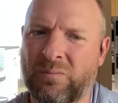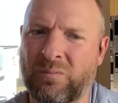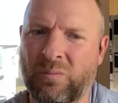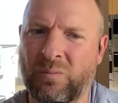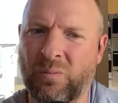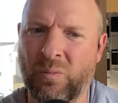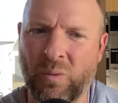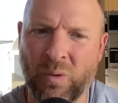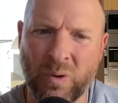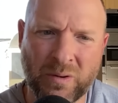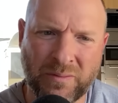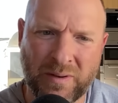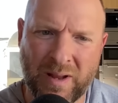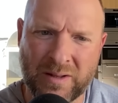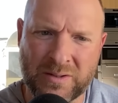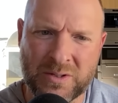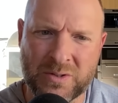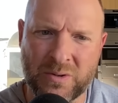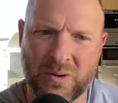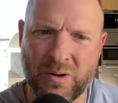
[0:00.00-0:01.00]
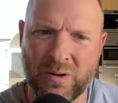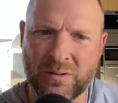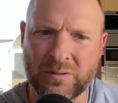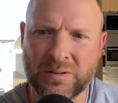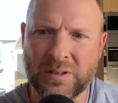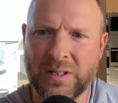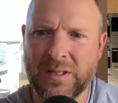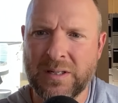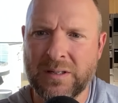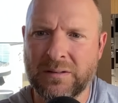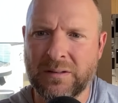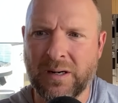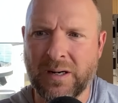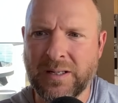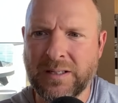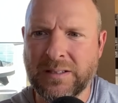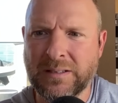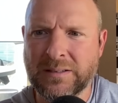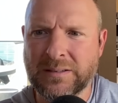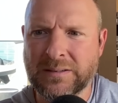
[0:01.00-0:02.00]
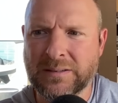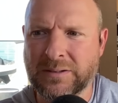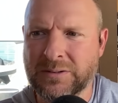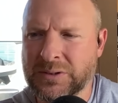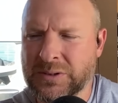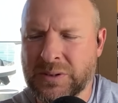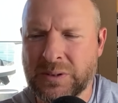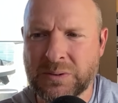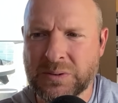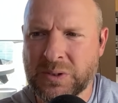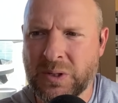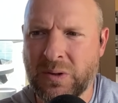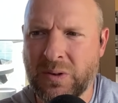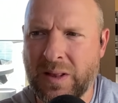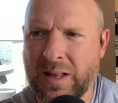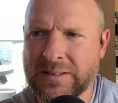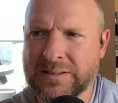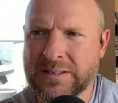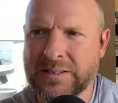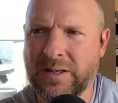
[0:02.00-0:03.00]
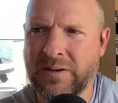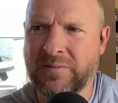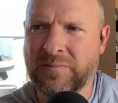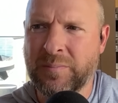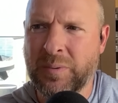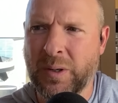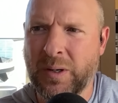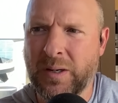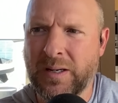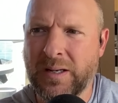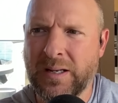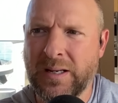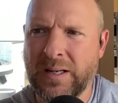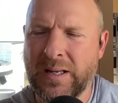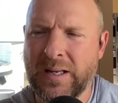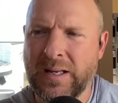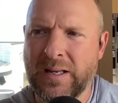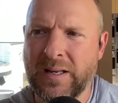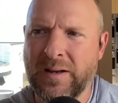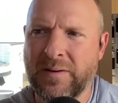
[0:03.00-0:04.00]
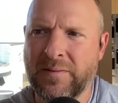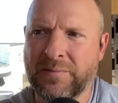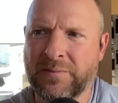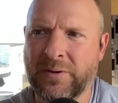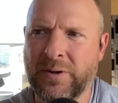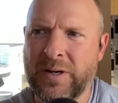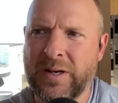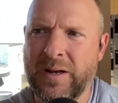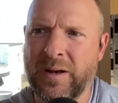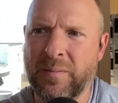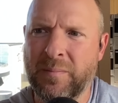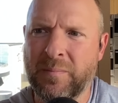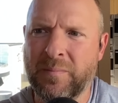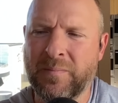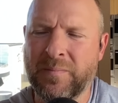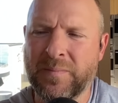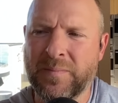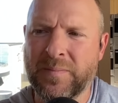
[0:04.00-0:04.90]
weren't that strong, right? There's all that stuff. But for him,